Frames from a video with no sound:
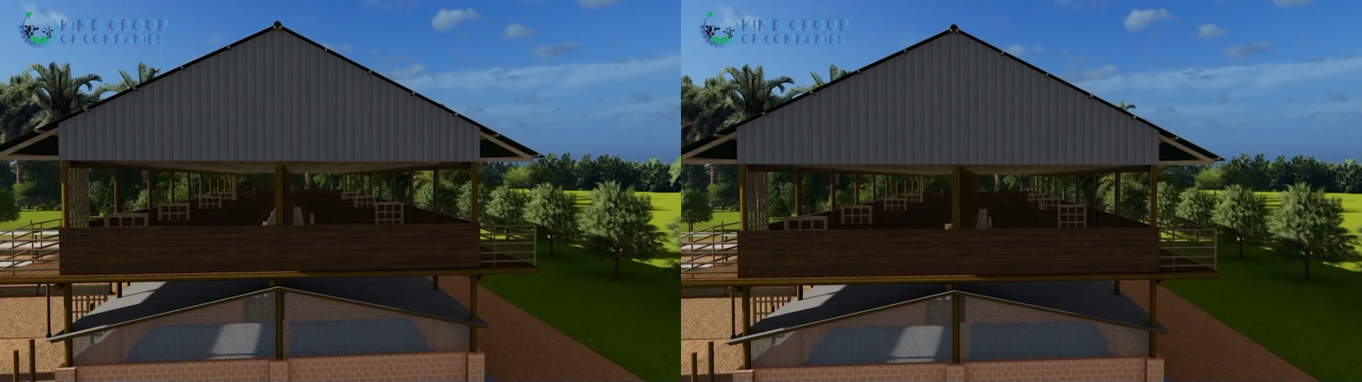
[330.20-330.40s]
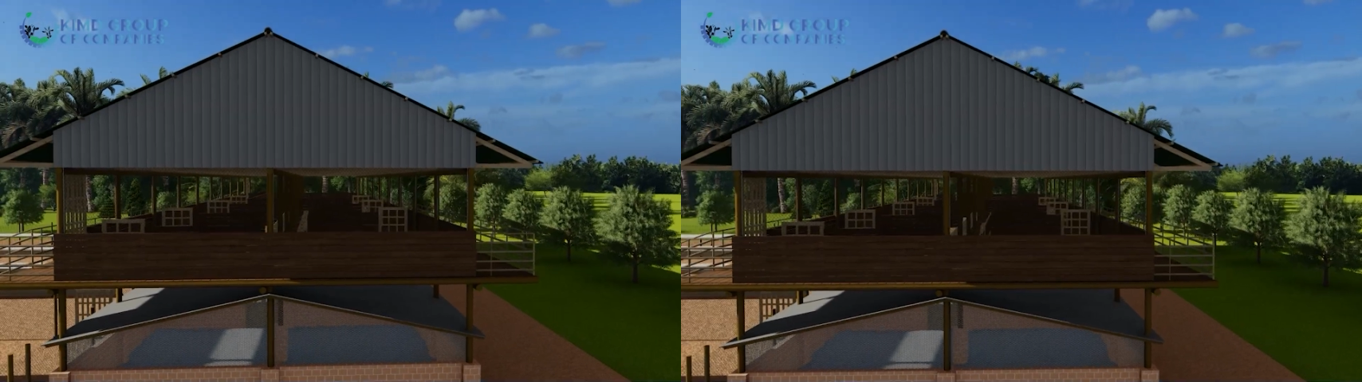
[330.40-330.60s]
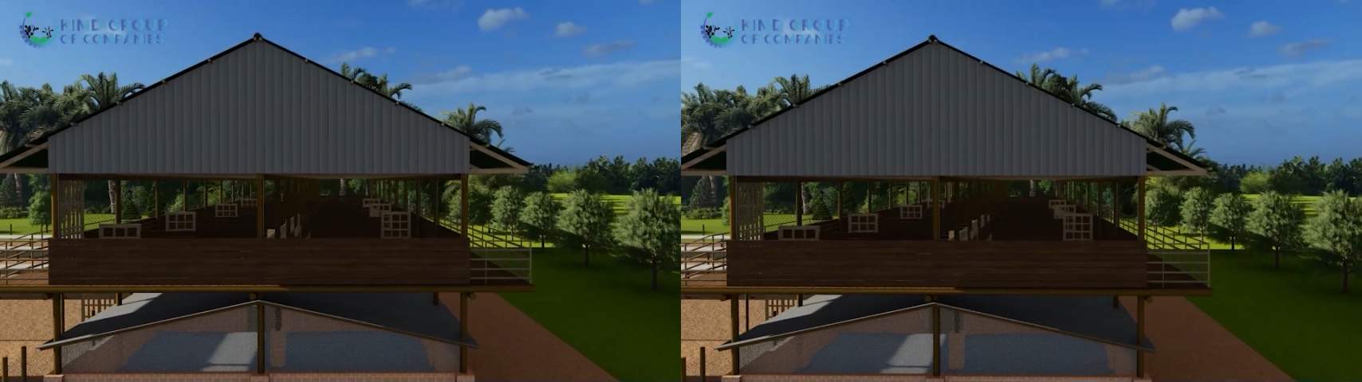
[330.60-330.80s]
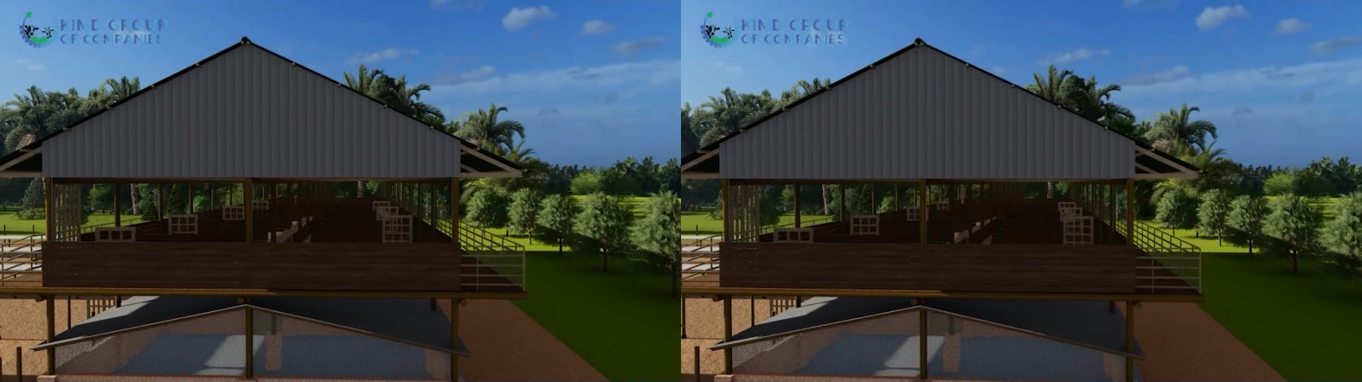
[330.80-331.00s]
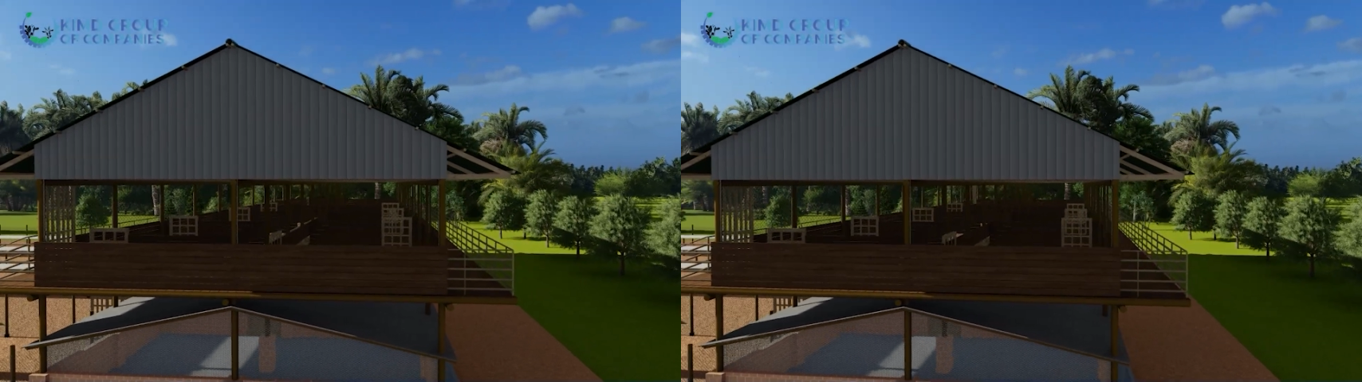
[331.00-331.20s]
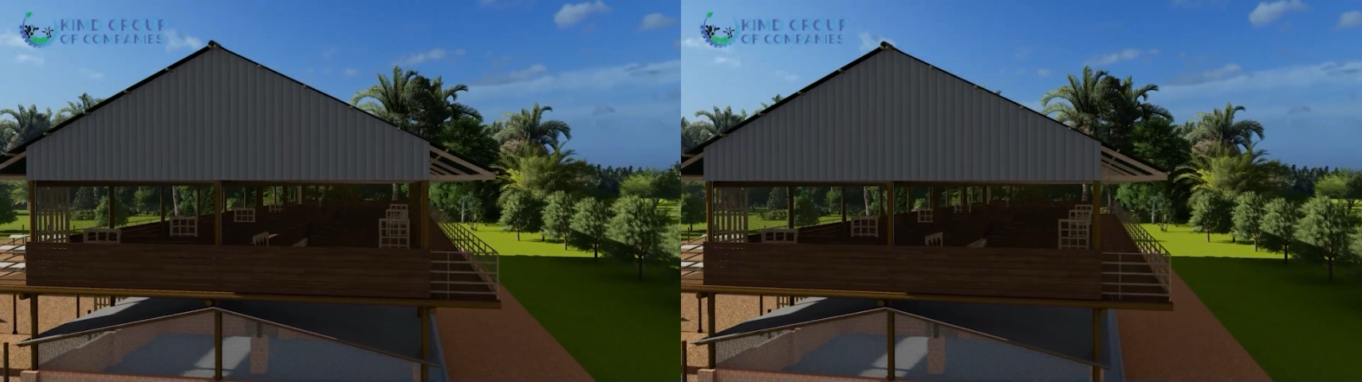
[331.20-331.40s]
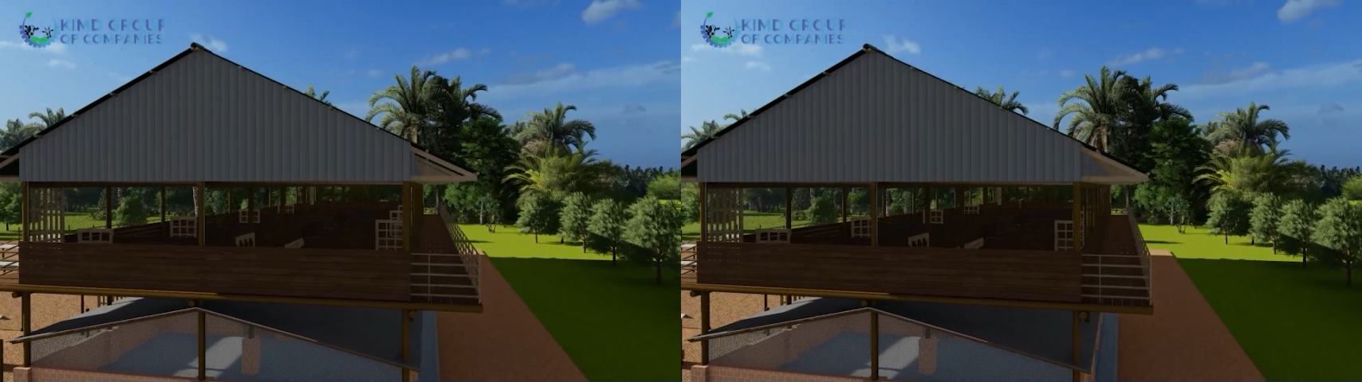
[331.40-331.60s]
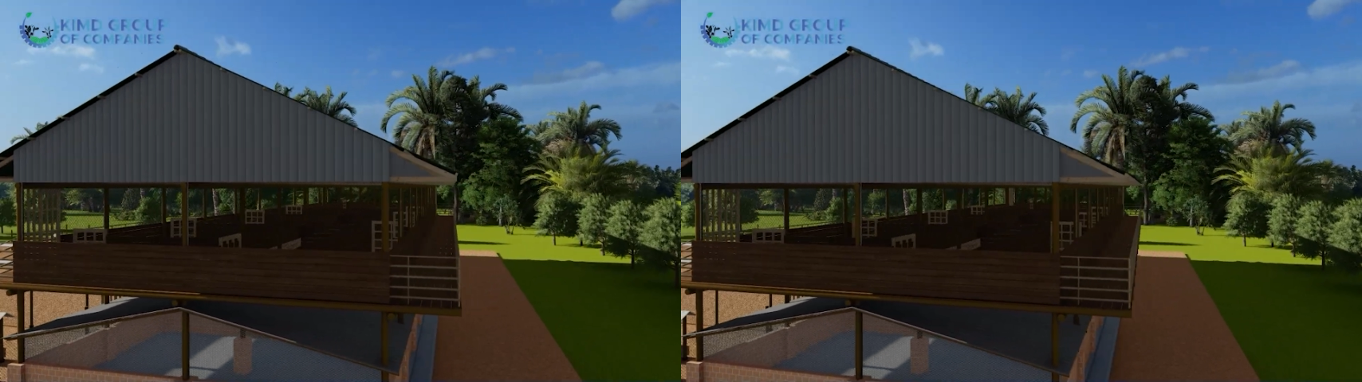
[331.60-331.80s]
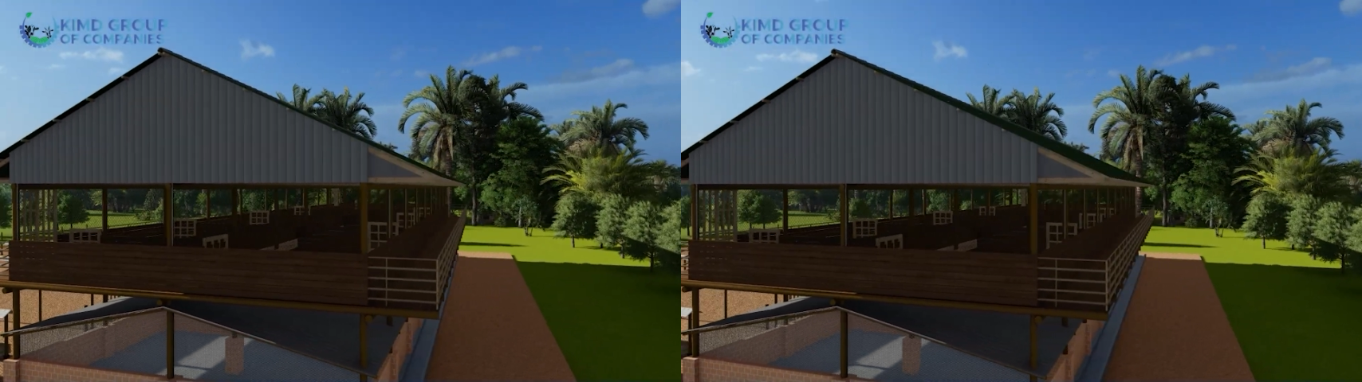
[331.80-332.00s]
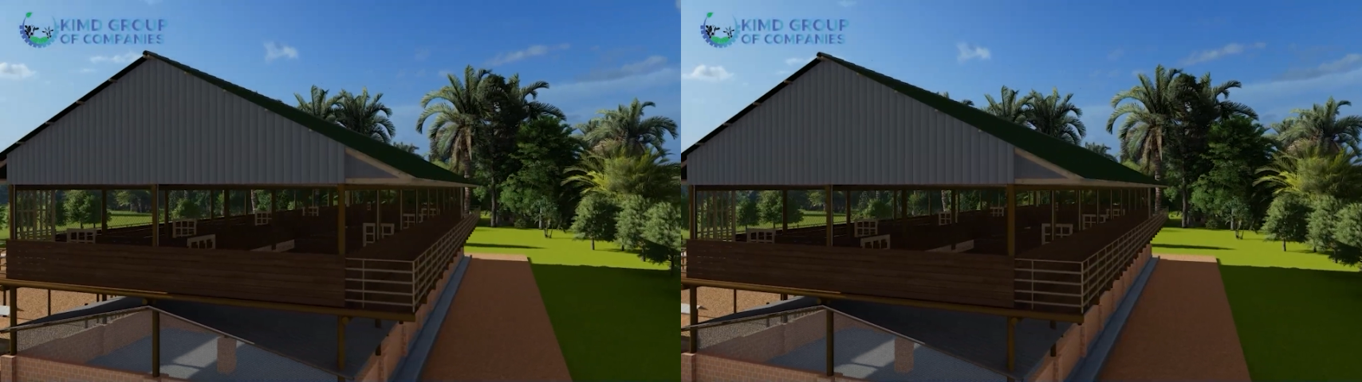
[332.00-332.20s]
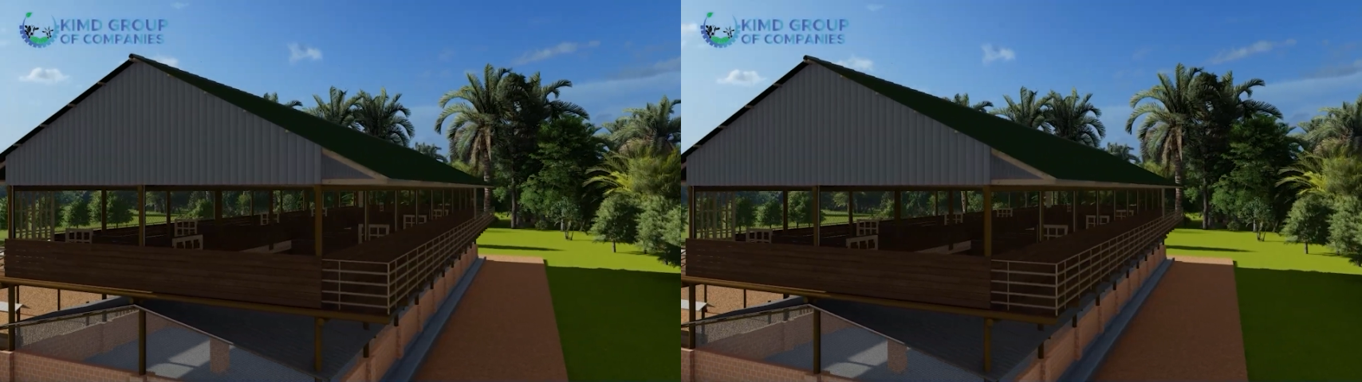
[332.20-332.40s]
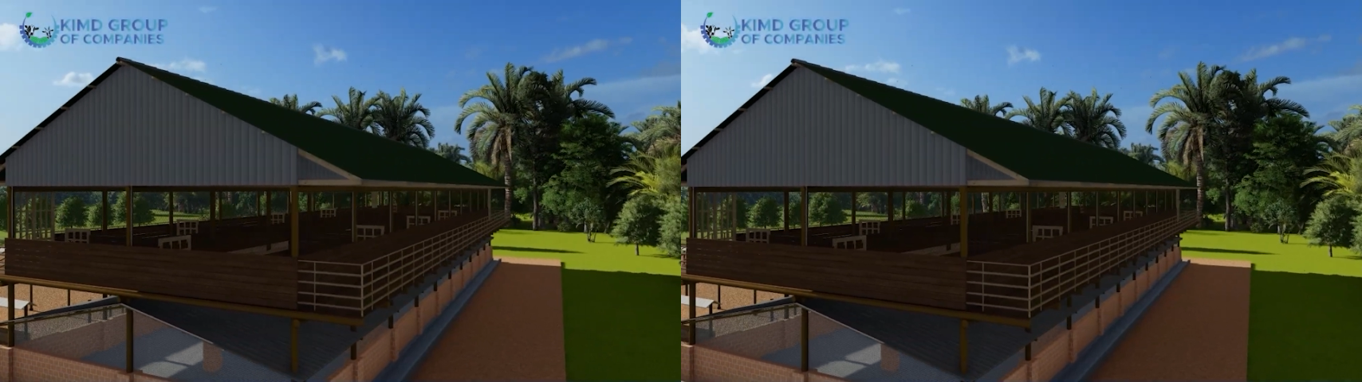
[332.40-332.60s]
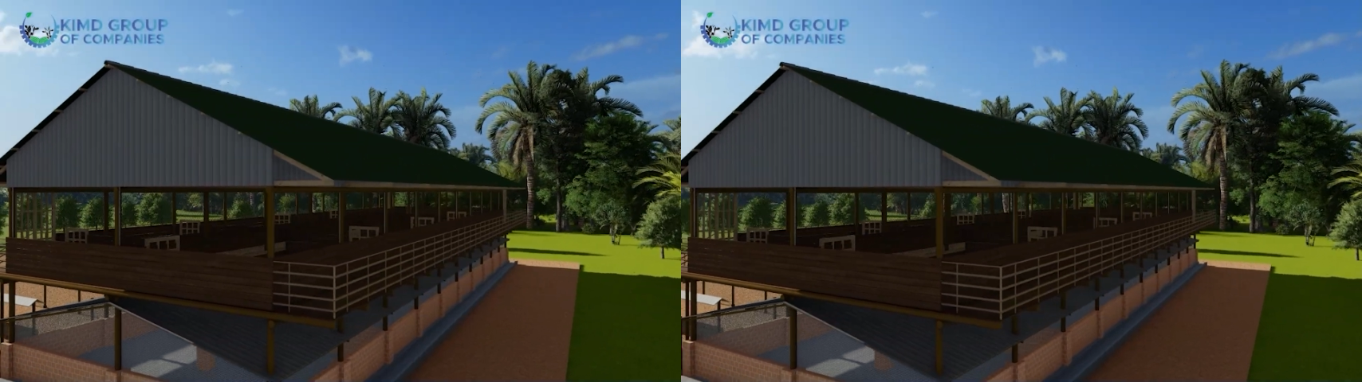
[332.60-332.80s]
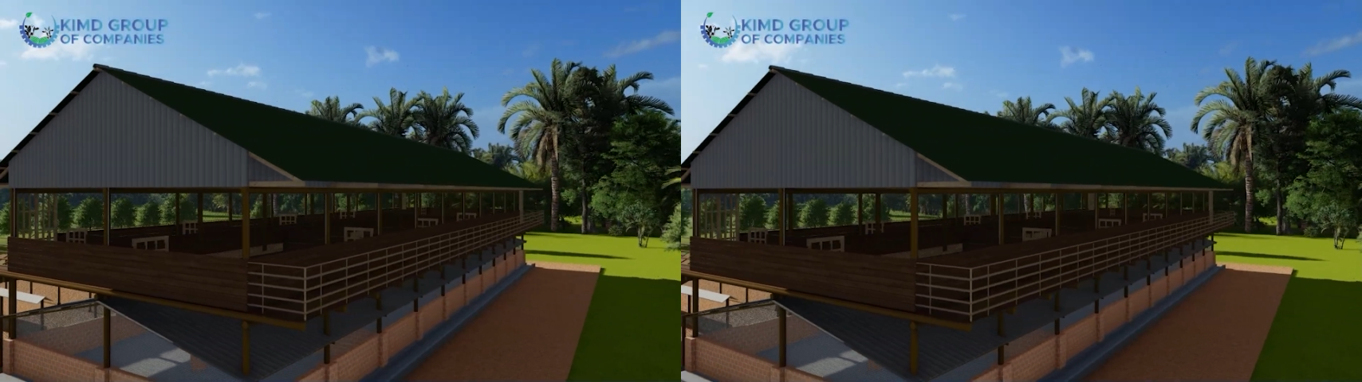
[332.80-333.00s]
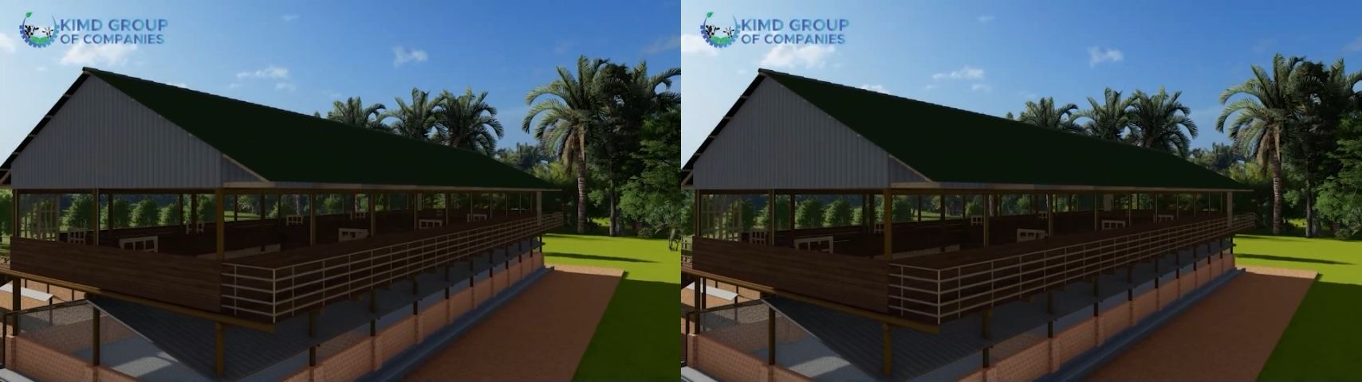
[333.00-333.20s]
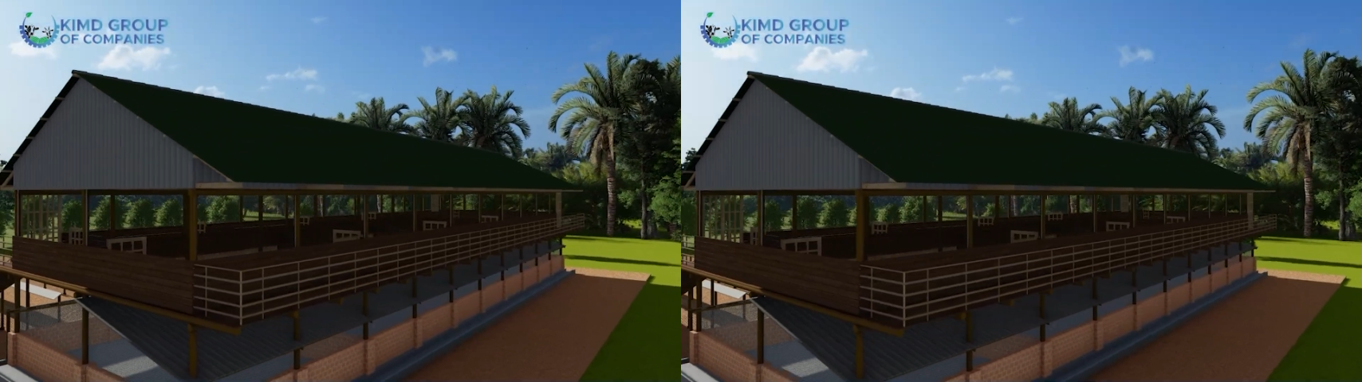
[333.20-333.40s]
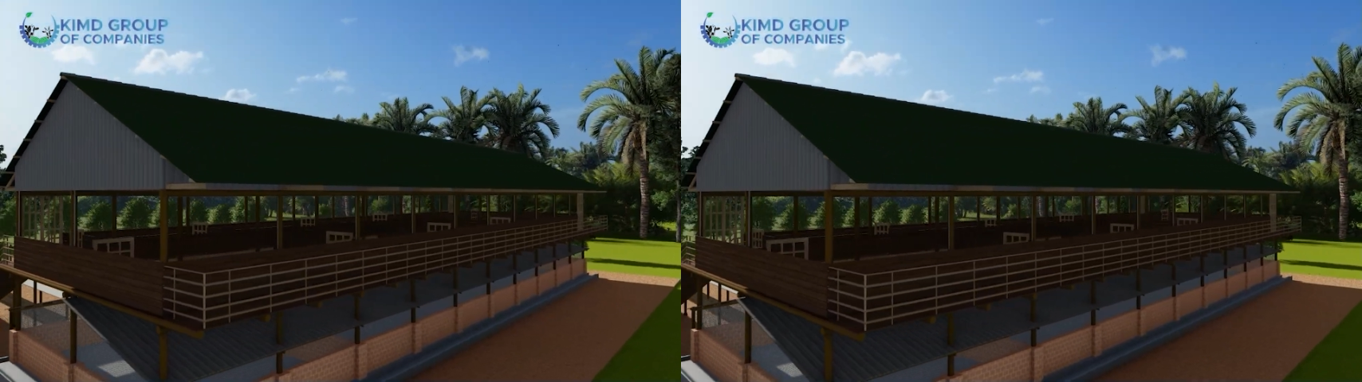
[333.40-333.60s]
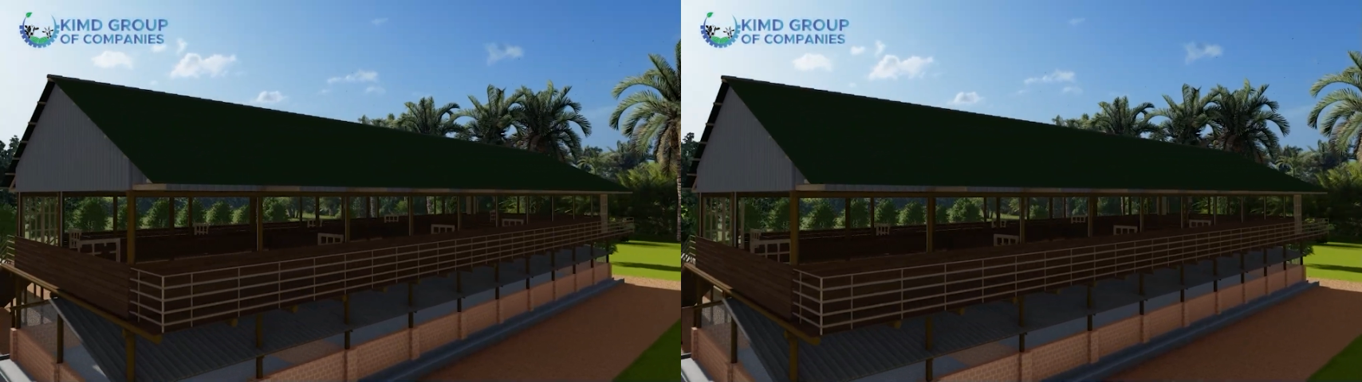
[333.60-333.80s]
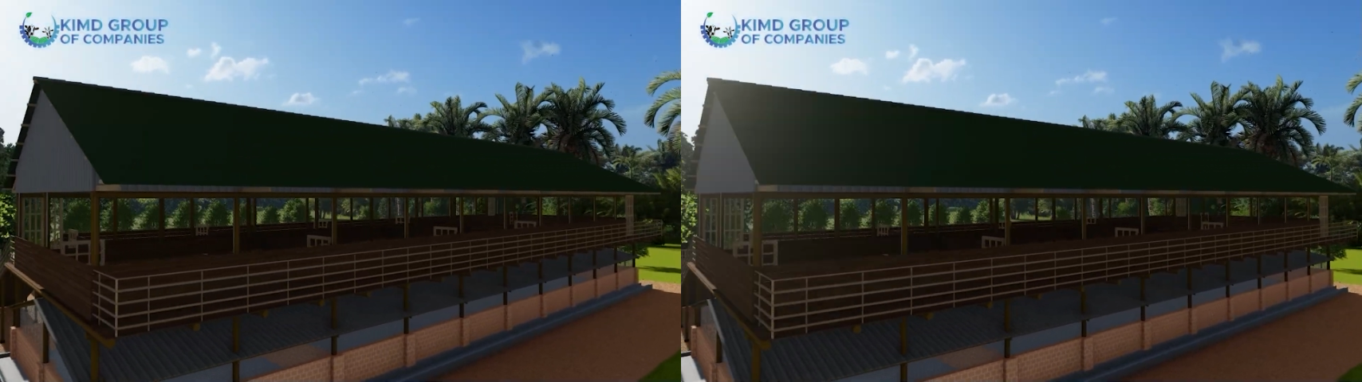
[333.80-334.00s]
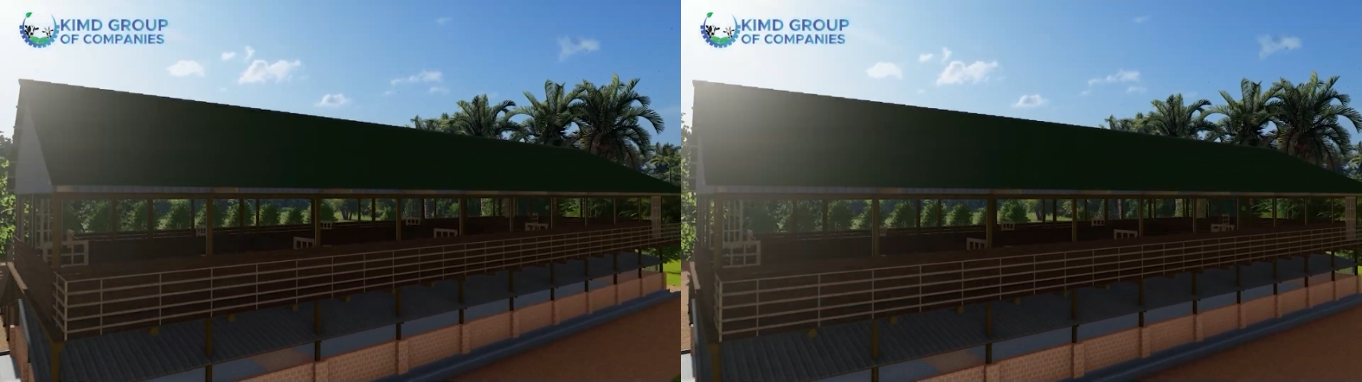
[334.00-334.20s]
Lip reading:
(no speaker visible)